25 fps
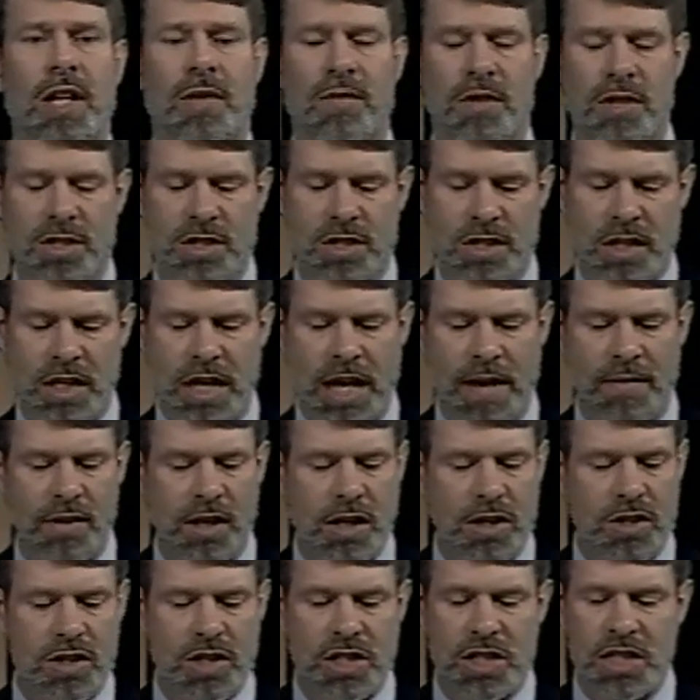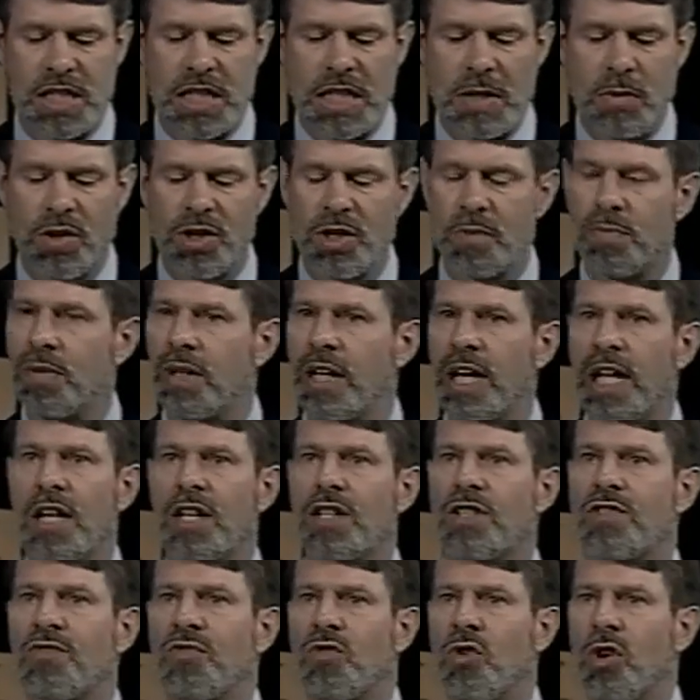evidence and see whether
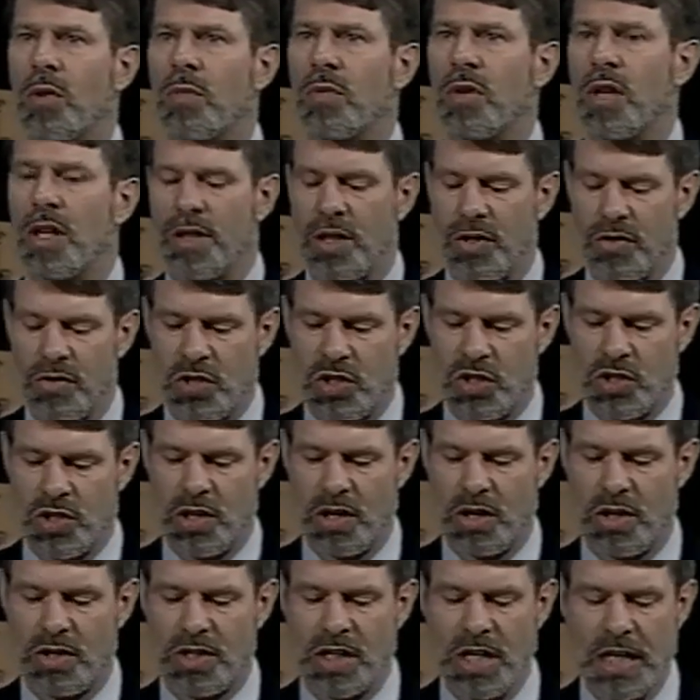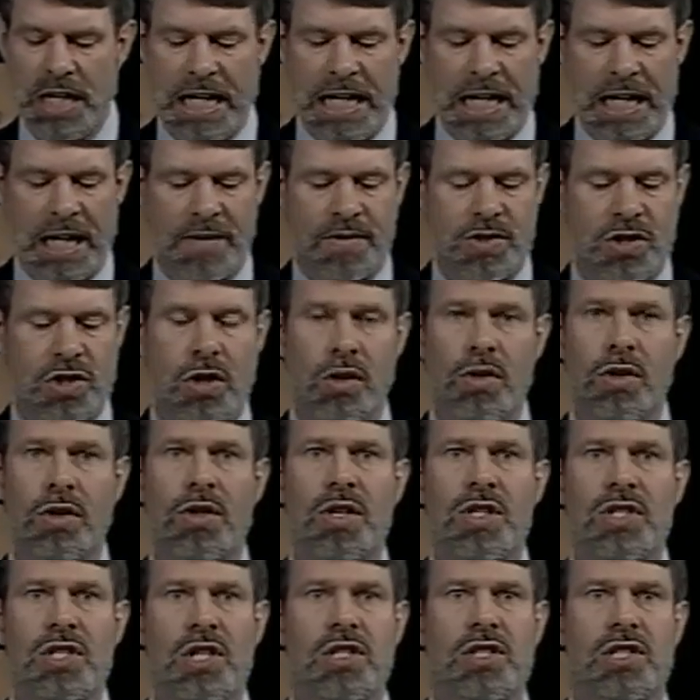planets form around other stars. If
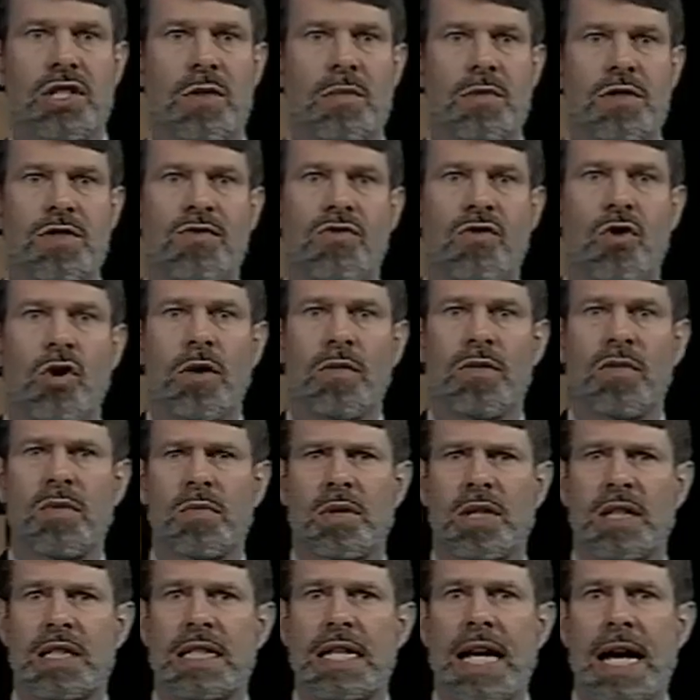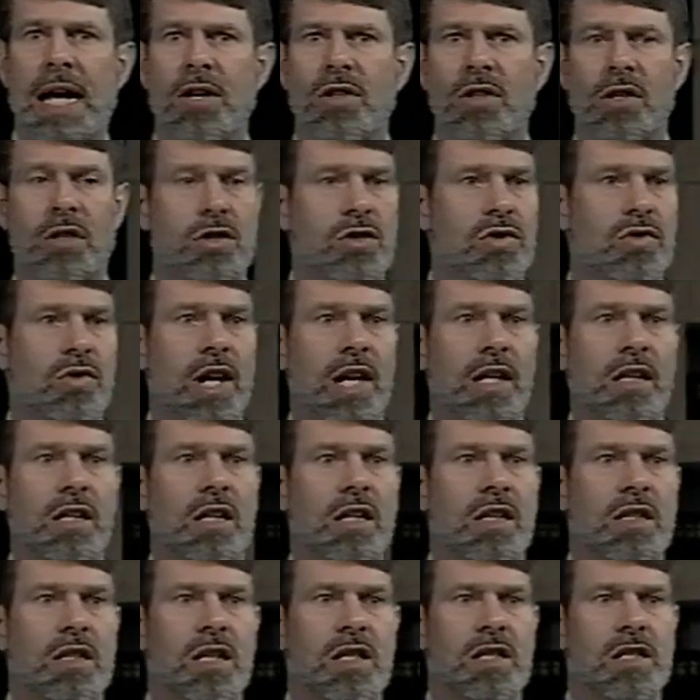solar systems form from
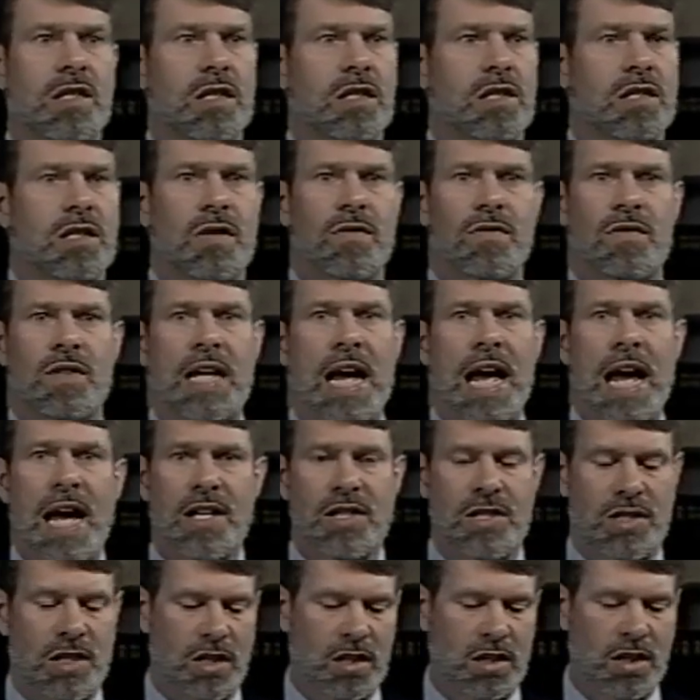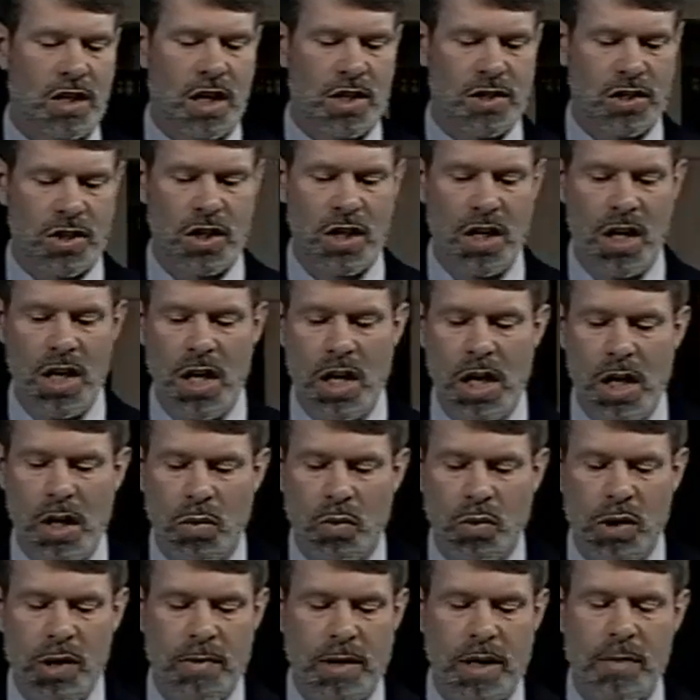contracting disks of gas and dust,
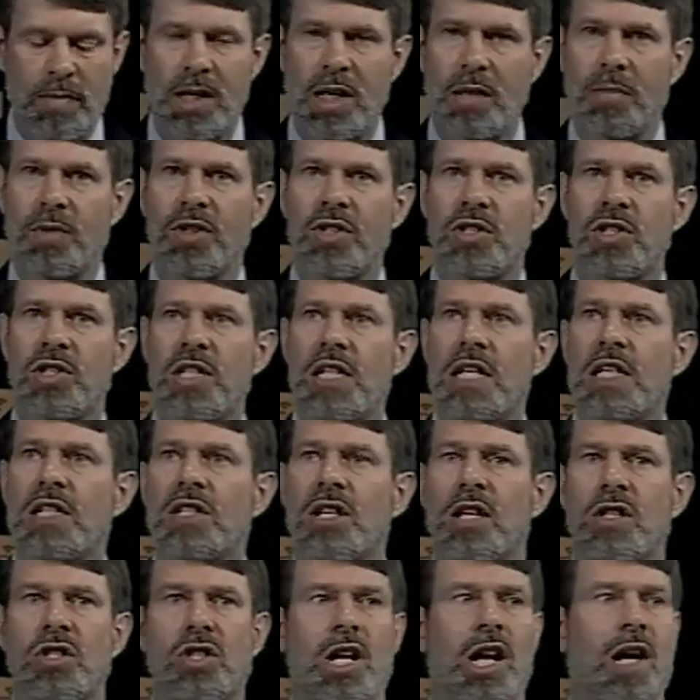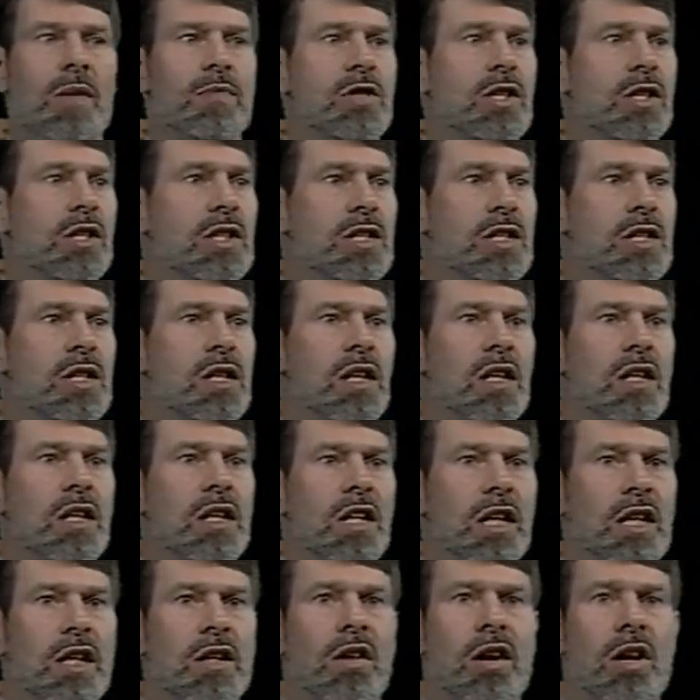we may be able to see such objects
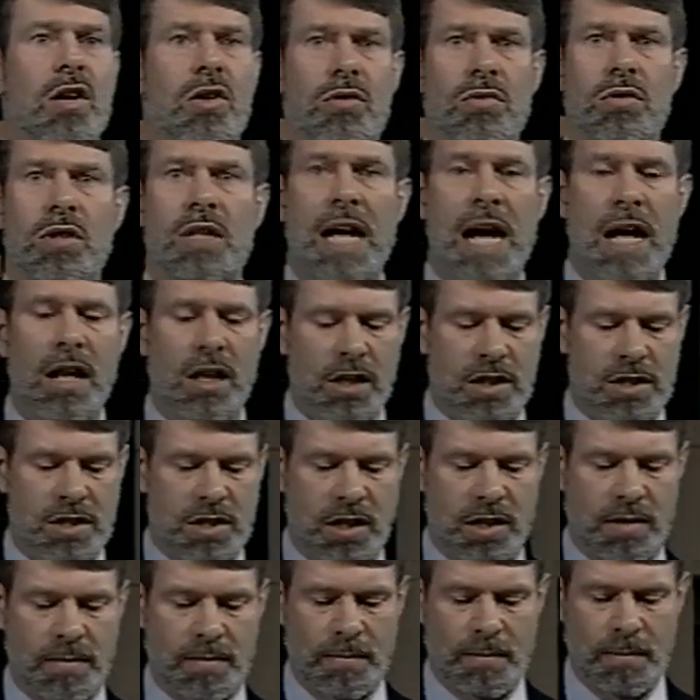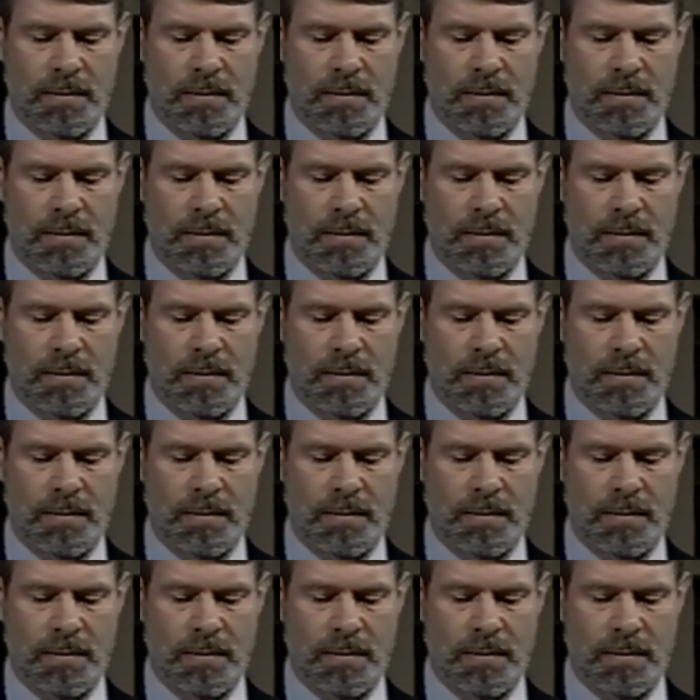in our own galaxy.